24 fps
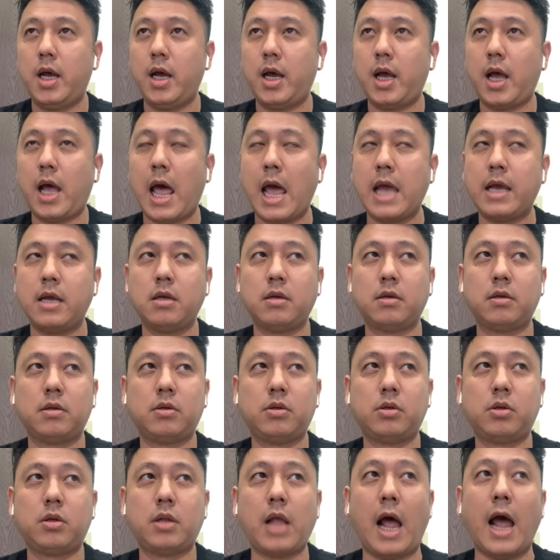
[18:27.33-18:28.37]

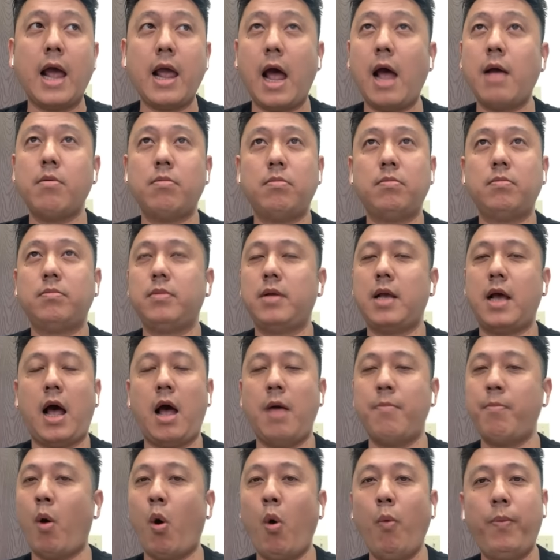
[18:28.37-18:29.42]

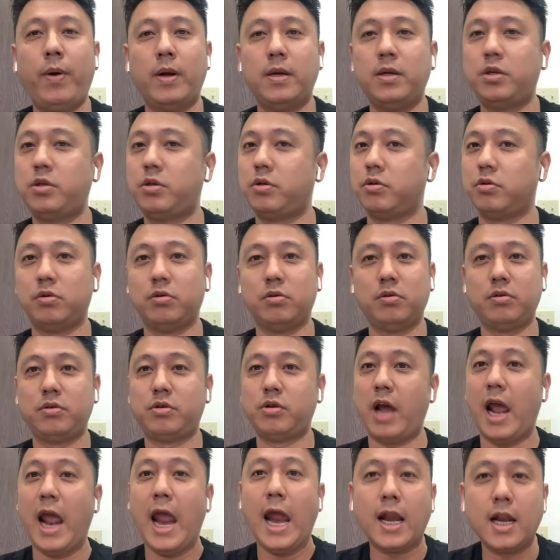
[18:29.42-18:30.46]
I'm open to
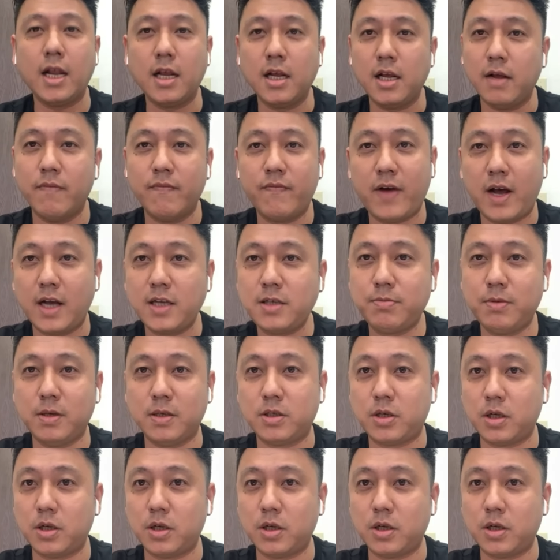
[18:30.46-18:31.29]
any investment.